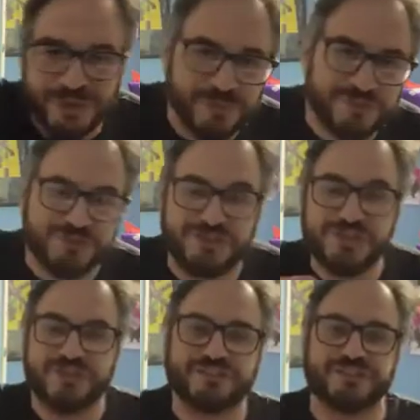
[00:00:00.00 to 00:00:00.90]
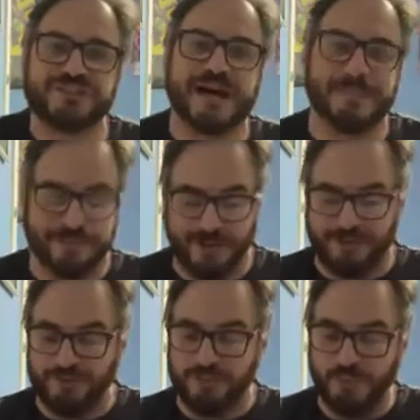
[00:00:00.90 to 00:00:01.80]
you is just the top layer.
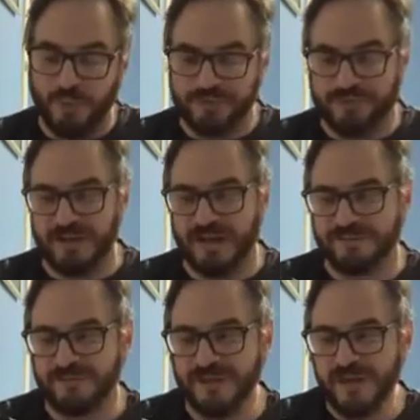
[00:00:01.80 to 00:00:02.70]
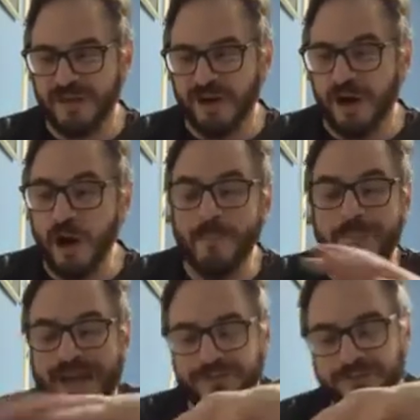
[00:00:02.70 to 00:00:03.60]
There's more stuff. Oh,
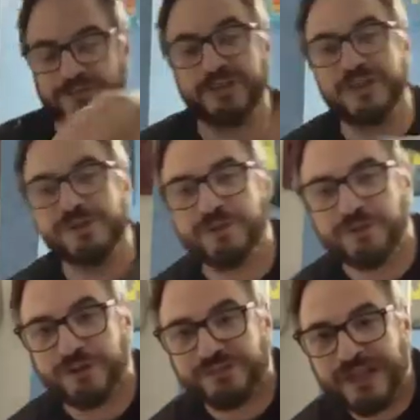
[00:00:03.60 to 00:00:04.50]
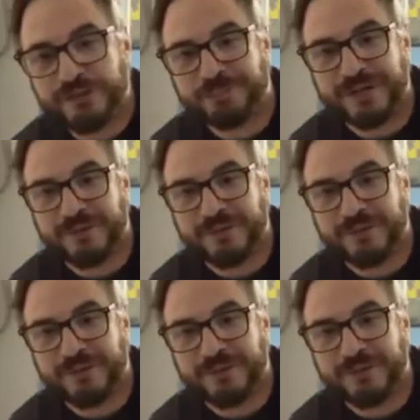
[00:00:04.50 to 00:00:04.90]
Masters of the Universe. That's big